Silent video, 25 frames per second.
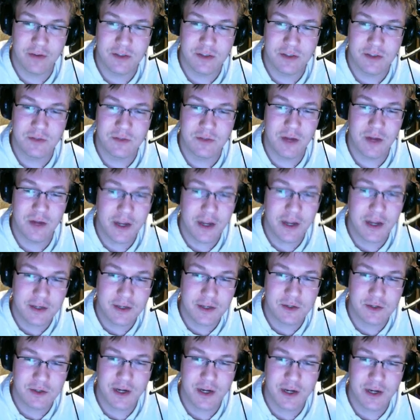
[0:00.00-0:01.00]
Do not
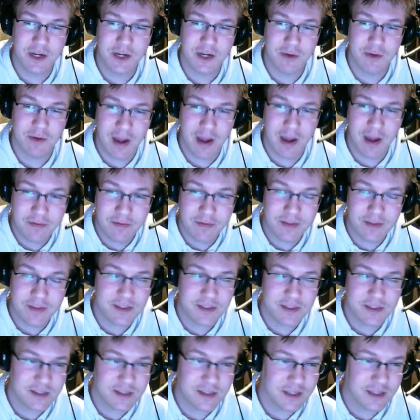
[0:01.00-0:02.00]
try and graph
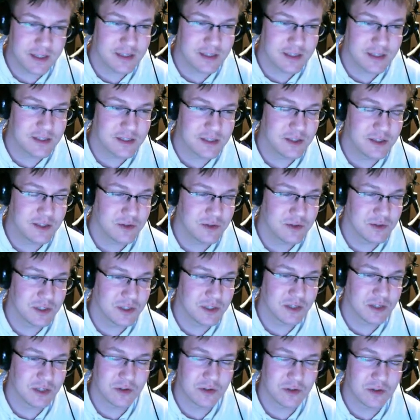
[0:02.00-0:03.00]
these things
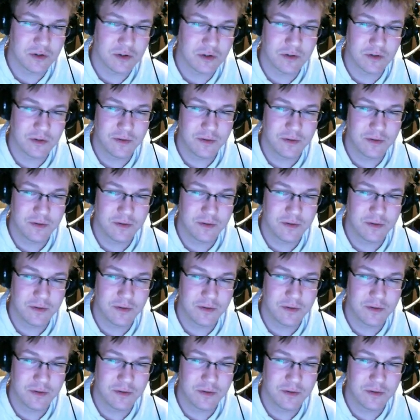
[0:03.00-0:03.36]
using Turtle.